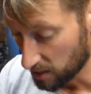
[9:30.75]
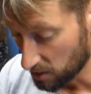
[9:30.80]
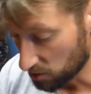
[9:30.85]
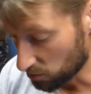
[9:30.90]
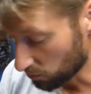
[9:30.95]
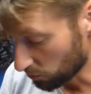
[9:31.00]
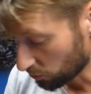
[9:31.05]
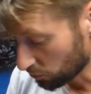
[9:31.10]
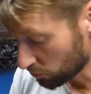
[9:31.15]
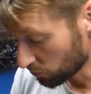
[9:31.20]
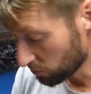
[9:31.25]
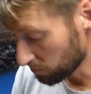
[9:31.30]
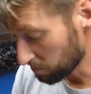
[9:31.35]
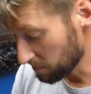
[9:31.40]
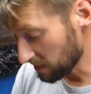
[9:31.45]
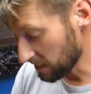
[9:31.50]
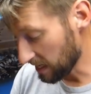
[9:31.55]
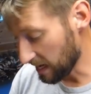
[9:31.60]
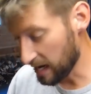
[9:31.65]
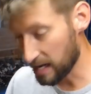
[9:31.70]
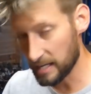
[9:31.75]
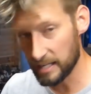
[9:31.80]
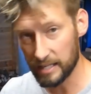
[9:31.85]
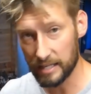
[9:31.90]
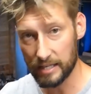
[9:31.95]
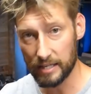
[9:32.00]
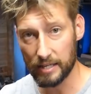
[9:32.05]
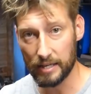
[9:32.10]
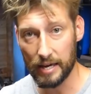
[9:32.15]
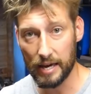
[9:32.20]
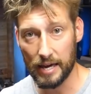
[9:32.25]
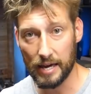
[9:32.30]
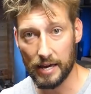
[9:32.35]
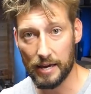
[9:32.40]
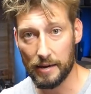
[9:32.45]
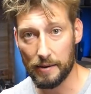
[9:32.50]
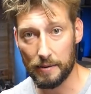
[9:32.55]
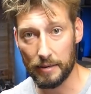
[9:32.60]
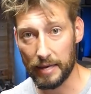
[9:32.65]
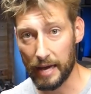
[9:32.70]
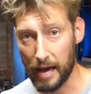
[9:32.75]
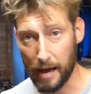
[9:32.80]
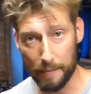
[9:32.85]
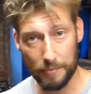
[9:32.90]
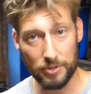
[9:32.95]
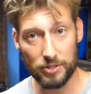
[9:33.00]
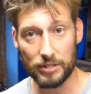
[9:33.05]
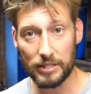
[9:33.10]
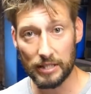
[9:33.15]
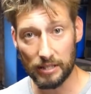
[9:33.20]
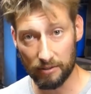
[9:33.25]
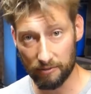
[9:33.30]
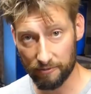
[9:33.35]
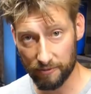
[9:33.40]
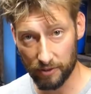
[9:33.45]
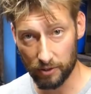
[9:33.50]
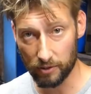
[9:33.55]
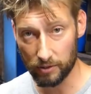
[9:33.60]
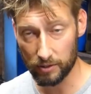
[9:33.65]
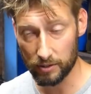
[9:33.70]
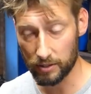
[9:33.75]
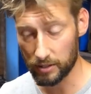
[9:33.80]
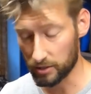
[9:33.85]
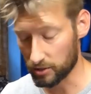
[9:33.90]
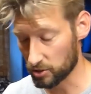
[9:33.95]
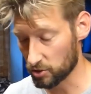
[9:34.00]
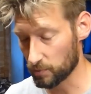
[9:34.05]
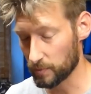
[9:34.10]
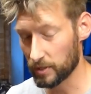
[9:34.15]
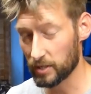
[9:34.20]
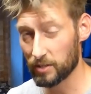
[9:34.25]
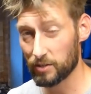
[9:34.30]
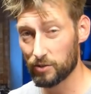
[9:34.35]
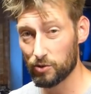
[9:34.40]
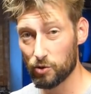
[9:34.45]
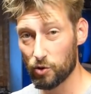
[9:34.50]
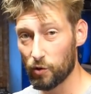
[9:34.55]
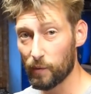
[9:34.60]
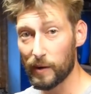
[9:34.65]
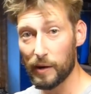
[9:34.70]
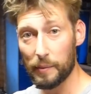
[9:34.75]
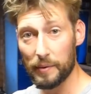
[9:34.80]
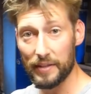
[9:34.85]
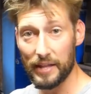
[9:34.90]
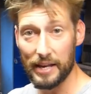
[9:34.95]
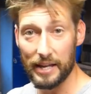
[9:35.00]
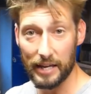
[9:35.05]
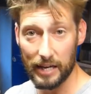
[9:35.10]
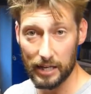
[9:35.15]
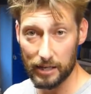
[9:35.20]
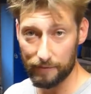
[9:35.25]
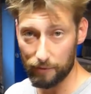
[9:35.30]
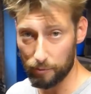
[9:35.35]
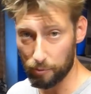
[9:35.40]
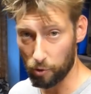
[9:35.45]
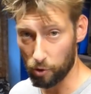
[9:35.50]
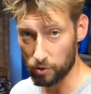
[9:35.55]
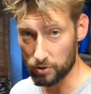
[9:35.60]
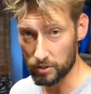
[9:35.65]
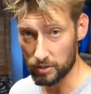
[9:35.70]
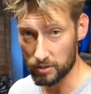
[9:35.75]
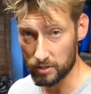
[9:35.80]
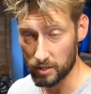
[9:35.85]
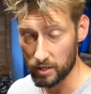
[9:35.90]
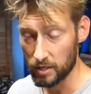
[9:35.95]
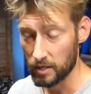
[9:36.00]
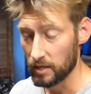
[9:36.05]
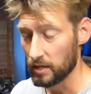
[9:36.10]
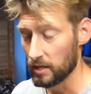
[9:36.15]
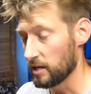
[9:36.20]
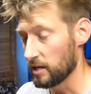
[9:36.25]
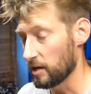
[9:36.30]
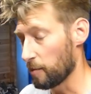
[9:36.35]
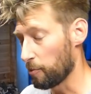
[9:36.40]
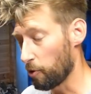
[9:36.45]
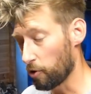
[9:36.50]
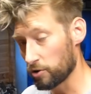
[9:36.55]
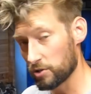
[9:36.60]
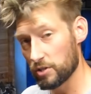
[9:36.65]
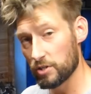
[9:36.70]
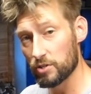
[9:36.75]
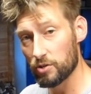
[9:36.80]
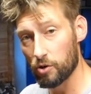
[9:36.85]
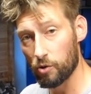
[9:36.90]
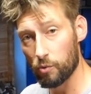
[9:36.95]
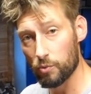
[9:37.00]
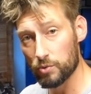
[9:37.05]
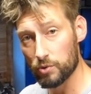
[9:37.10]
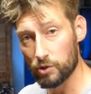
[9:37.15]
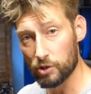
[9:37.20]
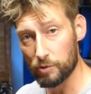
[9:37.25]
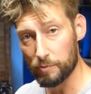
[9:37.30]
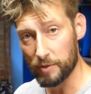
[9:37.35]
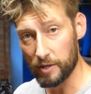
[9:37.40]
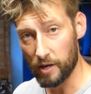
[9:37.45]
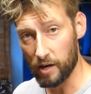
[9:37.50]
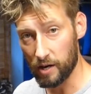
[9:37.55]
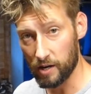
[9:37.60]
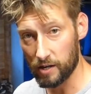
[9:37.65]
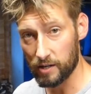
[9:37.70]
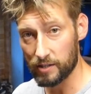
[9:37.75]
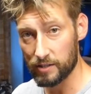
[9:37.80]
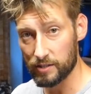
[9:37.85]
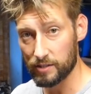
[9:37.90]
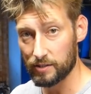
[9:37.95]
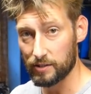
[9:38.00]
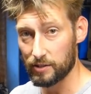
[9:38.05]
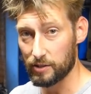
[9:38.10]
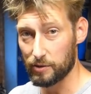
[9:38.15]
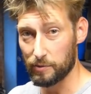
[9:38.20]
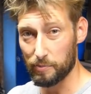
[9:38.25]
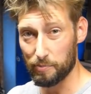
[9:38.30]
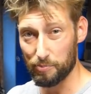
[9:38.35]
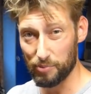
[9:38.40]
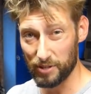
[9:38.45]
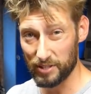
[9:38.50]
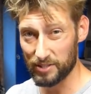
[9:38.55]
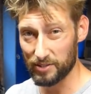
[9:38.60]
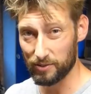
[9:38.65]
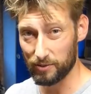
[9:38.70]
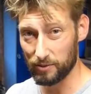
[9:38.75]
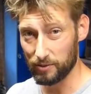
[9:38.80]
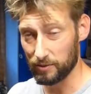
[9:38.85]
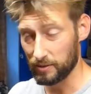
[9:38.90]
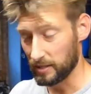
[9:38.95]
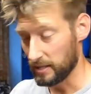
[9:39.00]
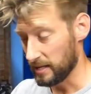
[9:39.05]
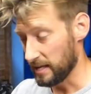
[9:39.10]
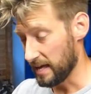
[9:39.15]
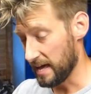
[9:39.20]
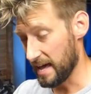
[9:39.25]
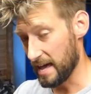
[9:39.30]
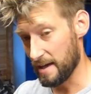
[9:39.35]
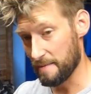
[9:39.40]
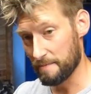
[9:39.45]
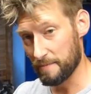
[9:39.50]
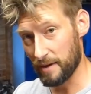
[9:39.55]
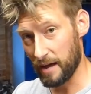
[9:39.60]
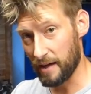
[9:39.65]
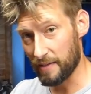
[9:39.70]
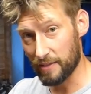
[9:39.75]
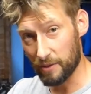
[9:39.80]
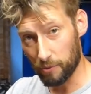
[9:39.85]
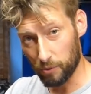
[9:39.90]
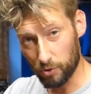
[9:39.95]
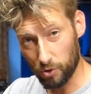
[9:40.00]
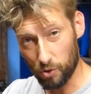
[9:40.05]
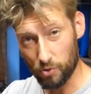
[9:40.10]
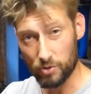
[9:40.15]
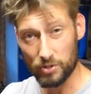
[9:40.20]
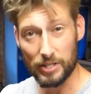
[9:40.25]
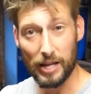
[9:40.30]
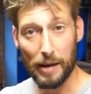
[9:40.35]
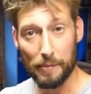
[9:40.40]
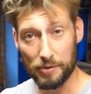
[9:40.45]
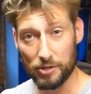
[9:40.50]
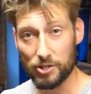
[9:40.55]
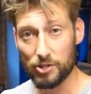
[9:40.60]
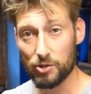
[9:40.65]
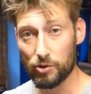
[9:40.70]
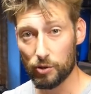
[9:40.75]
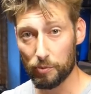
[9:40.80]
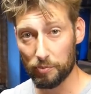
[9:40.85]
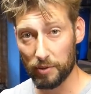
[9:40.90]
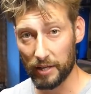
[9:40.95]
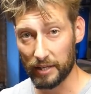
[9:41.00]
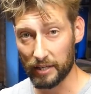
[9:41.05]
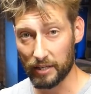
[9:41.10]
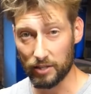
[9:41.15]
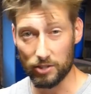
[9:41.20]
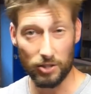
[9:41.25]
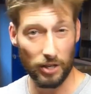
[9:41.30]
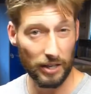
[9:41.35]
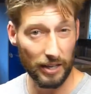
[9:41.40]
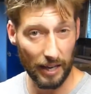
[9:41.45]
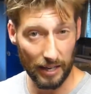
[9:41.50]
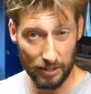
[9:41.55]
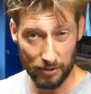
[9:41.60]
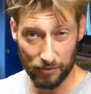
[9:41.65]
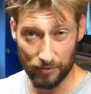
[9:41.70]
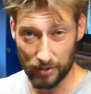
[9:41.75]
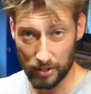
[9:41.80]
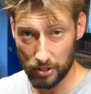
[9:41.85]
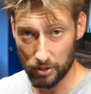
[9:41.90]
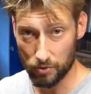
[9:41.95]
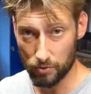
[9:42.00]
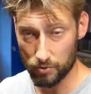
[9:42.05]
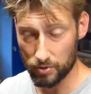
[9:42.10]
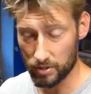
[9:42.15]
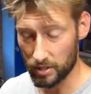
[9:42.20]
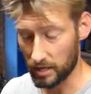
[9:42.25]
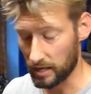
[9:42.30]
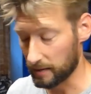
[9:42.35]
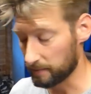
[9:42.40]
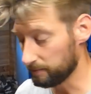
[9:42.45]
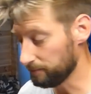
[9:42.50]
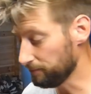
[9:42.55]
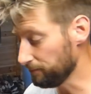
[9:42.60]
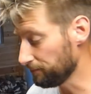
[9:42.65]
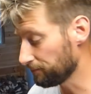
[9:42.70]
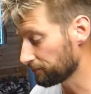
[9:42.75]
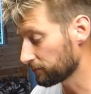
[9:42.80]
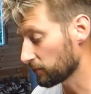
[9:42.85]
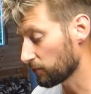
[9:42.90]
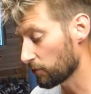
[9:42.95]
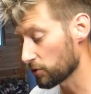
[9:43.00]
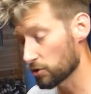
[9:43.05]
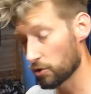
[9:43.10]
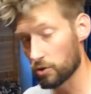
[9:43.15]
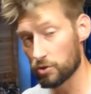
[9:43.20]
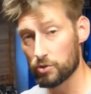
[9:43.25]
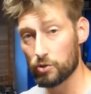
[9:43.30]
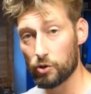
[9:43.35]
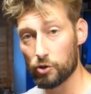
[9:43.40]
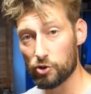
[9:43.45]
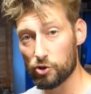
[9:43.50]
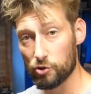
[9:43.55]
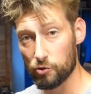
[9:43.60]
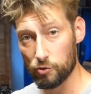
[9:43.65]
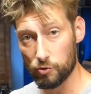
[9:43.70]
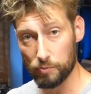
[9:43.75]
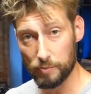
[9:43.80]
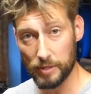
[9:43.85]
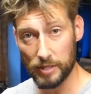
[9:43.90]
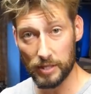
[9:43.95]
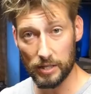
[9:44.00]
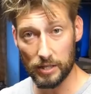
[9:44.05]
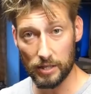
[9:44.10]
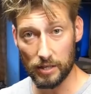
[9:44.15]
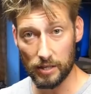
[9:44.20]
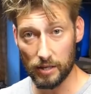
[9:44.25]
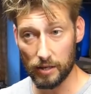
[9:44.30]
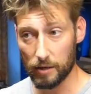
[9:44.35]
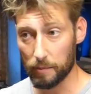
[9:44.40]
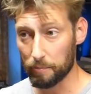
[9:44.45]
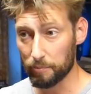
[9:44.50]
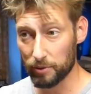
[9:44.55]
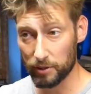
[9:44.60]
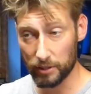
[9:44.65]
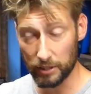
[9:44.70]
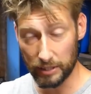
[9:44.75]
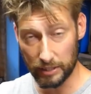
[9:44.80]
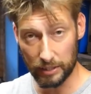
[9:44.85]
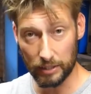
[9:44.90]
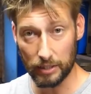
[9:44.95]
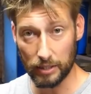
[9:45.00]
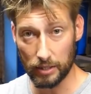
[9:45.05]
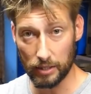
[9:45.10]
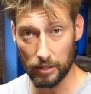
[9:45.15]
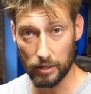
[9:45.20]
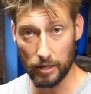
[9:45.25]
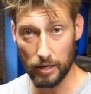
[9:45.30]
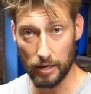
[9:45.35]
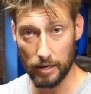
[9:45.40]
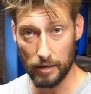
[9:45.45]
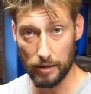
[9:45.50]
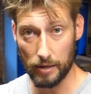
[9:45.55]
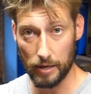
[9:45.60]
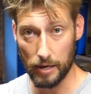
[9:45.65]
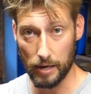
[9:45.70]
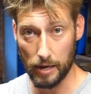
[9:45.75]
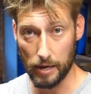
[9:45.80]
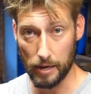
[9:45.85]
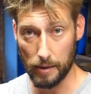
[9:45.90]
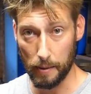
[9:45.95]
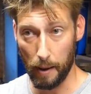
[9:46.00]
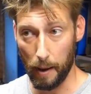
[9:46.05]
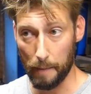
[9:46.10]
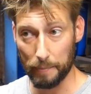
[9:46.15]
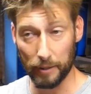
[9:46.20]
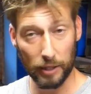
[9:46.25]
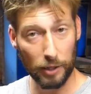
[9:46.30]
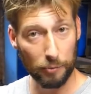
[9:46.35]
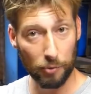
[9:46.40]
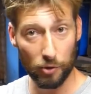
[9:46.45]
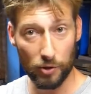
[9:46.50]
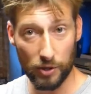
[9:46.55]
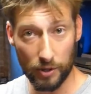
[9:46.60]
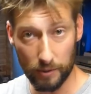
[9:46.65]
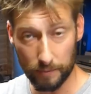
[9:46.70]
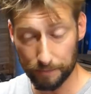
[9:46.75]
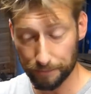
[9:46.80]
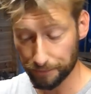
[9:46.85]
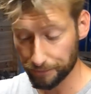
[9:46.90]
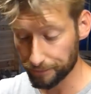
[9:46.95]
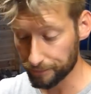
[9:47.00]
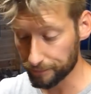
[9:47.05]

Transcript: So there shouldn't be any gaps needing filled in there, so we can do away with any kind of epoxies. Epoxies are always going to be hard, they're brittle, and they will cause damage to the planking, so I can't really use that. Resorcinol should be completely applicable here.